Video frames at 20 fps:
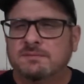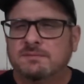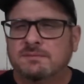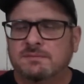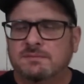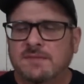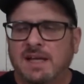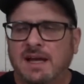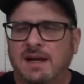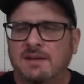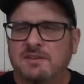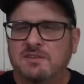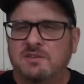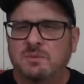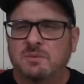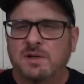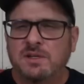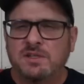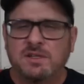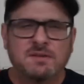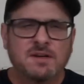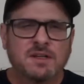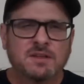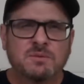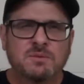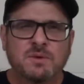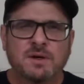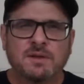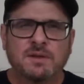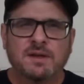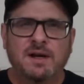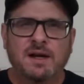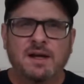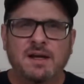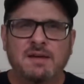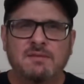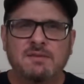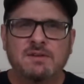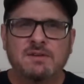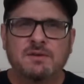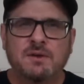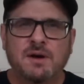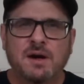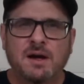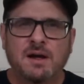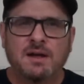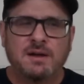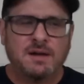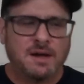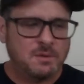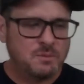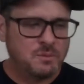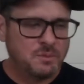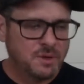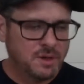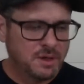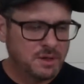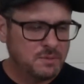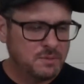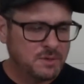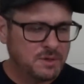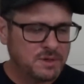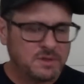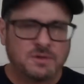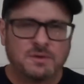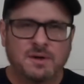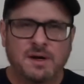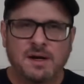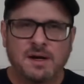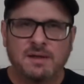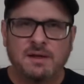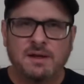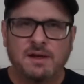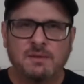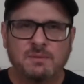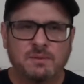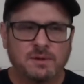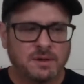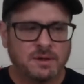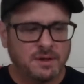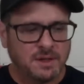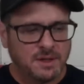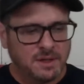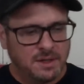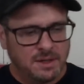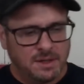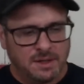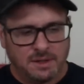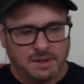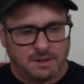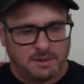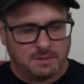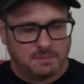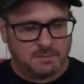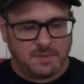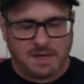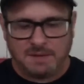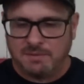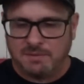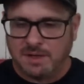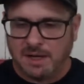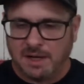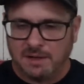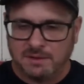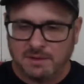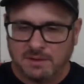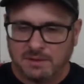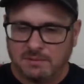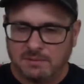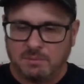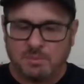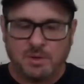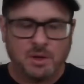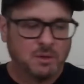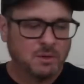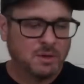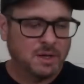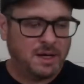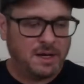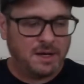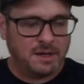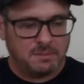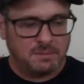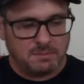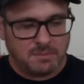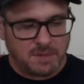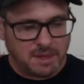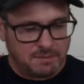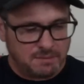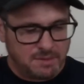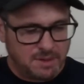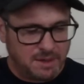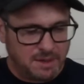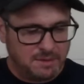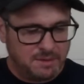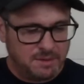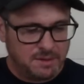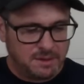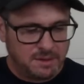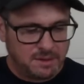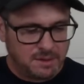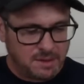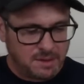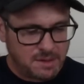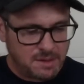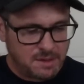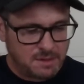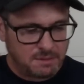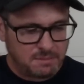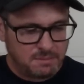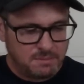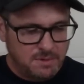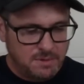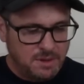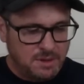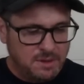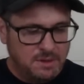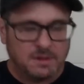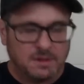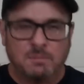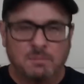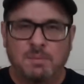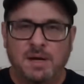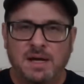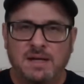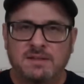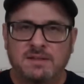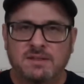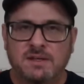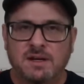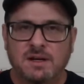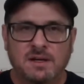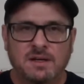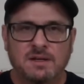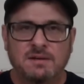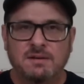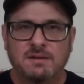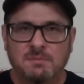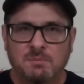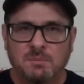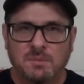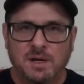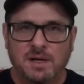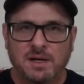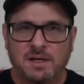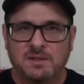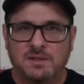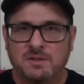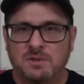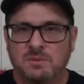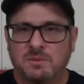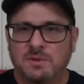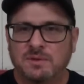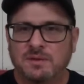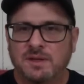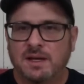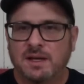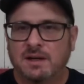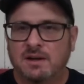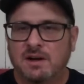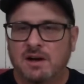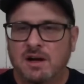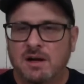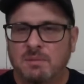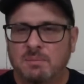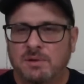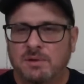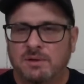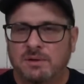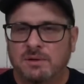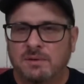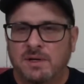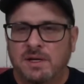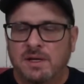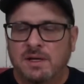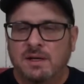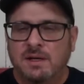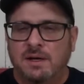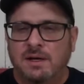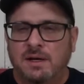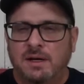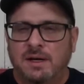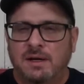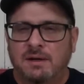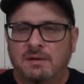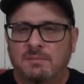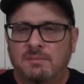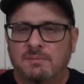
that is the one you got the one that I haven't tried. I really want to try that one. Um, I've got the ProLite, I've got the uh, the base gun, but I do want that copper, uh,